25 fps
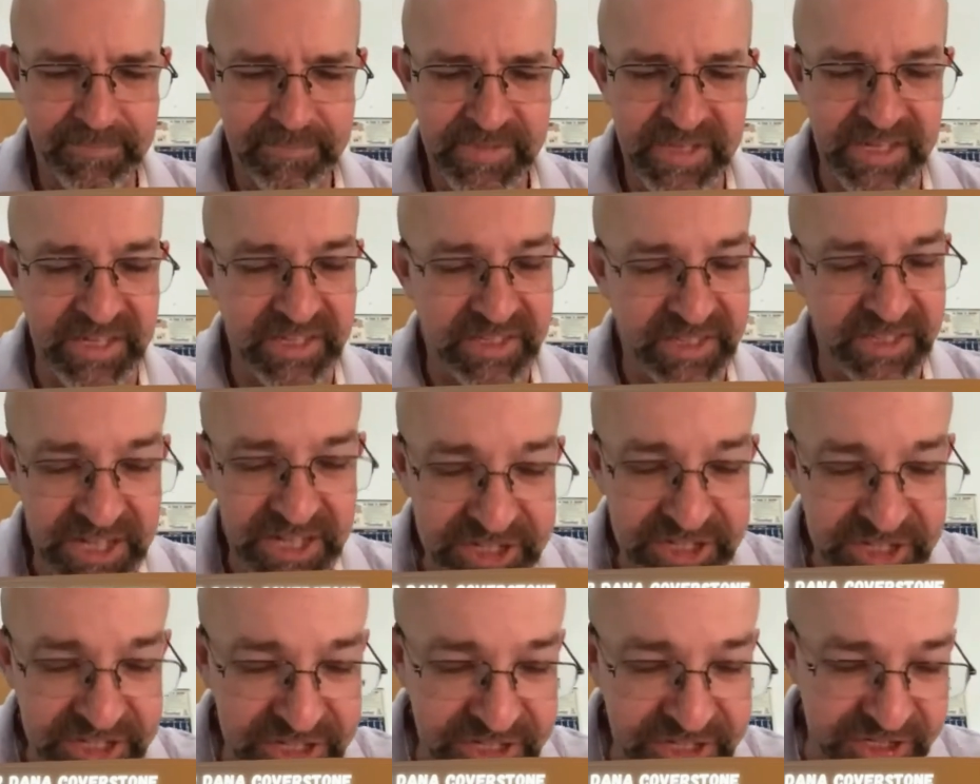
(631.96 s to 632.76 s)
It
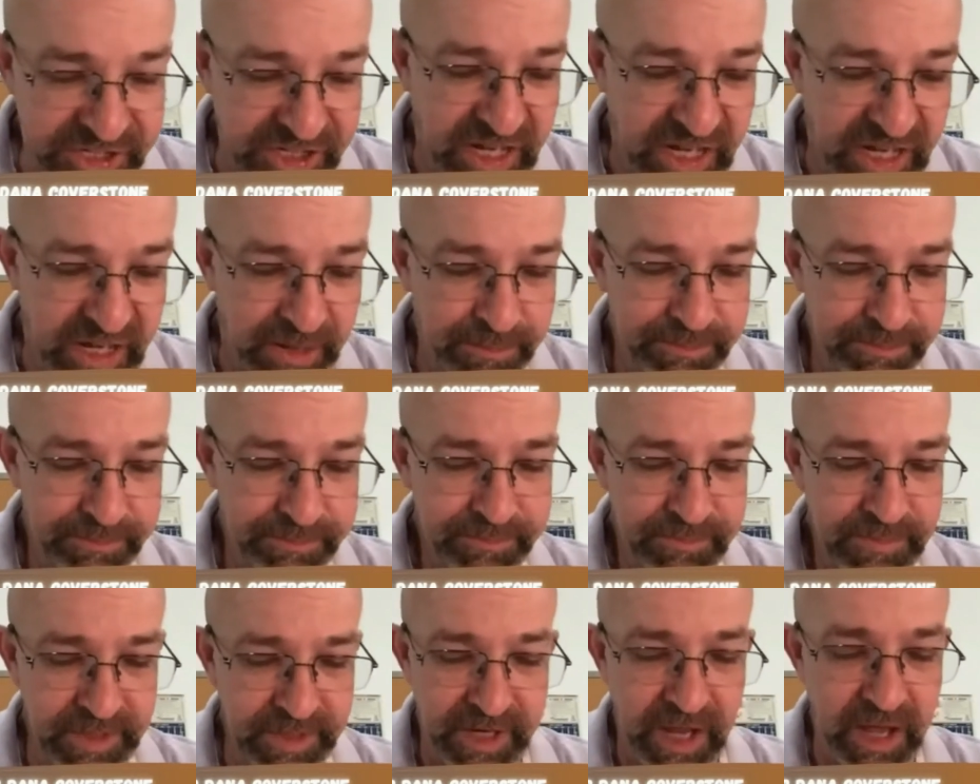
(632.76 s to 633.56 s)
lessened some
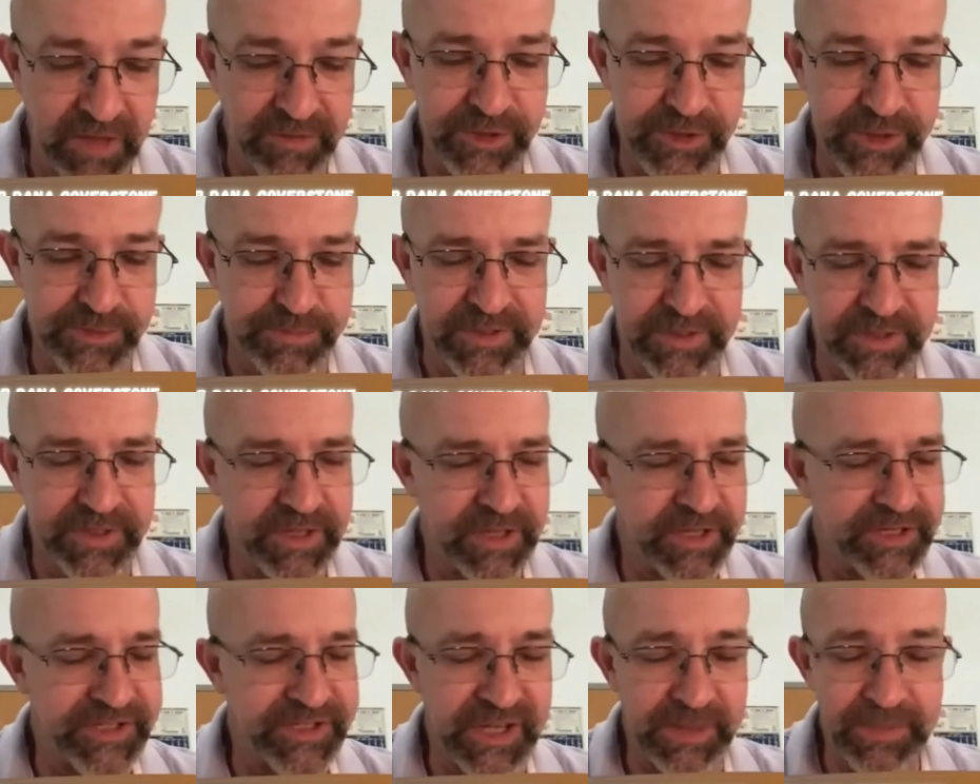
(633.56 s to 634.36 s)
and others, but
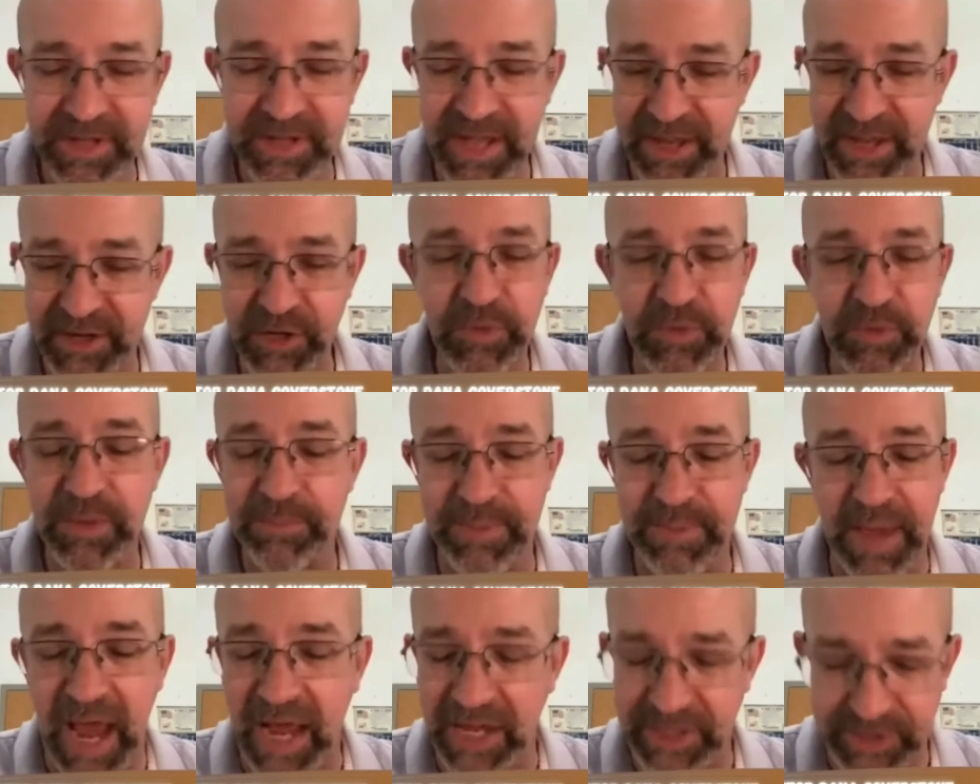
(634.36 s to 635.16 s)
in some it had no
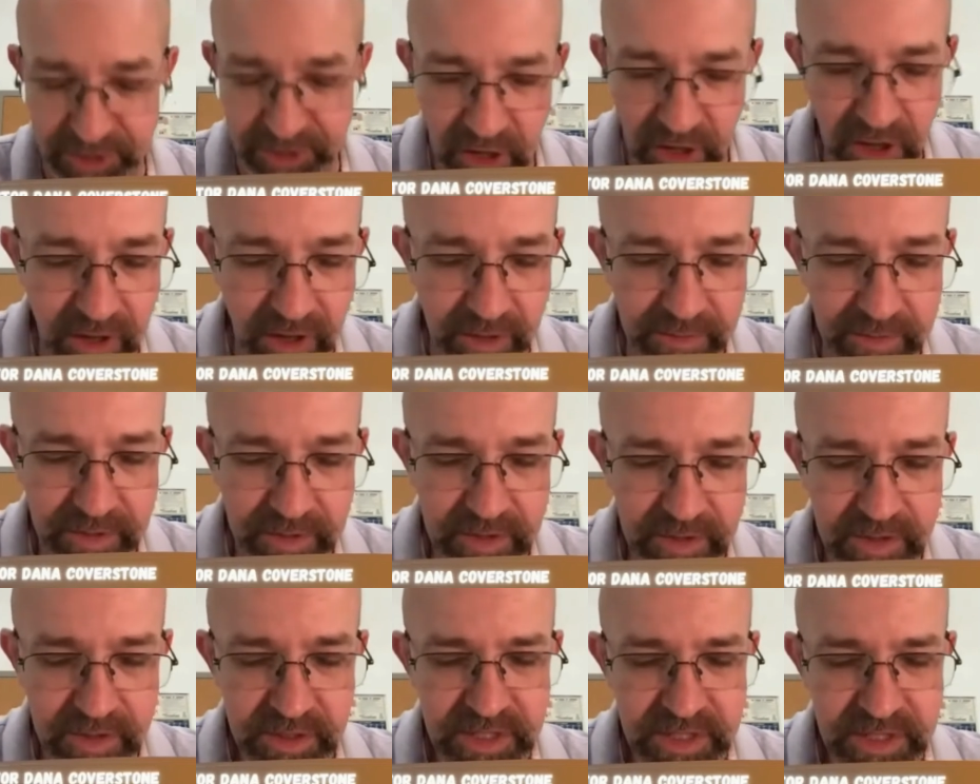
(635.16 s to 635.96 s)
impact at all.
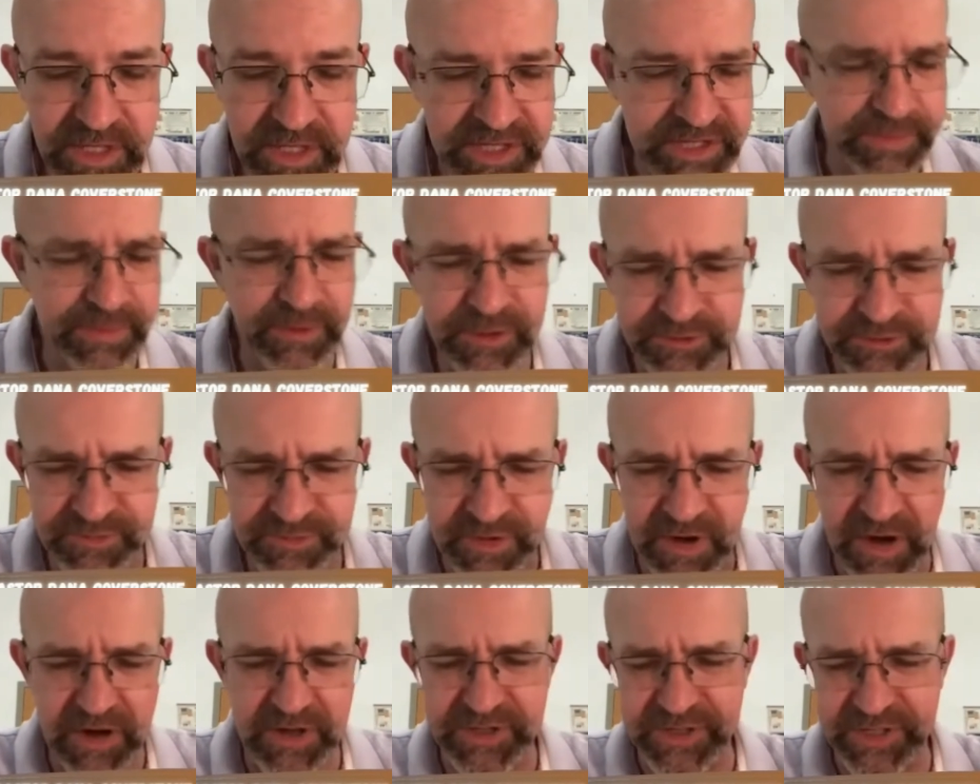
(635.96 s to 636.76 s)
Some of those
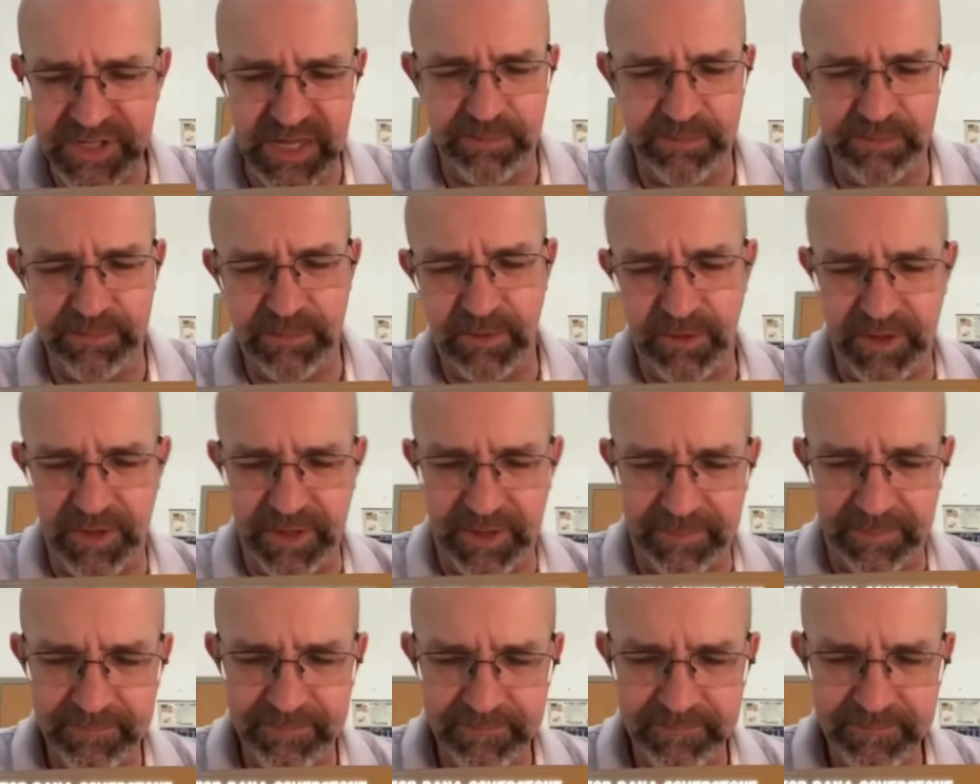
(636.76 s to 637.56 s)
fires kept
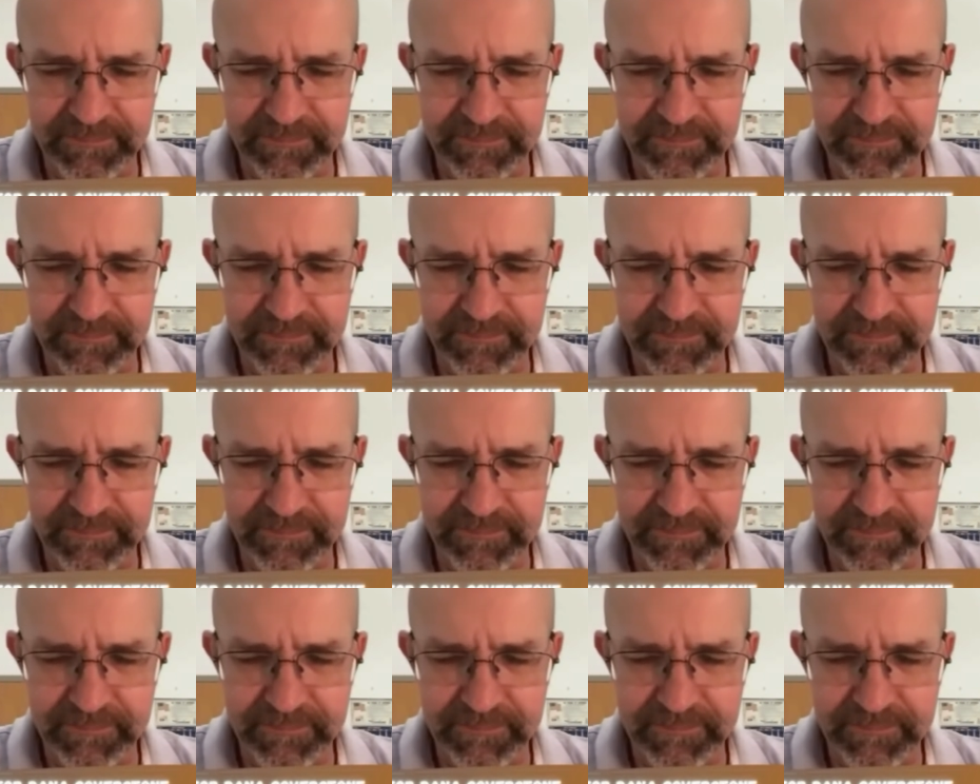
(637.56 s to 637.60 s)
burning.